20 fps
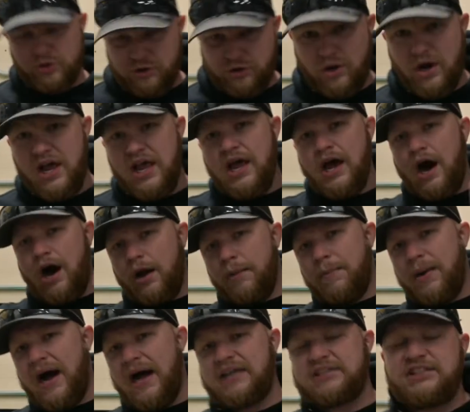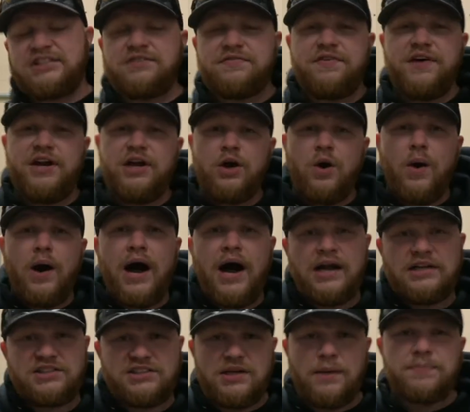new unboxing video
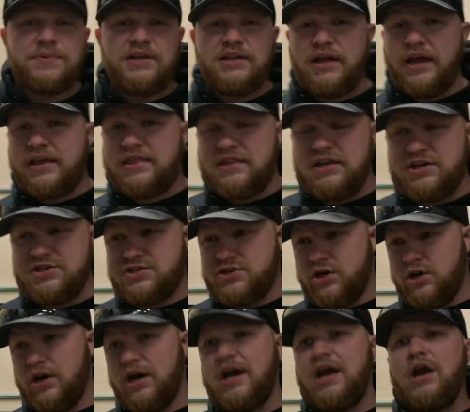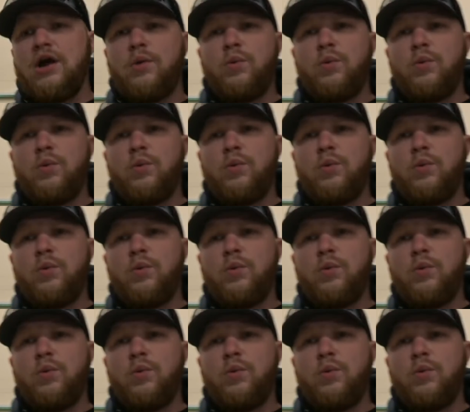on something like this or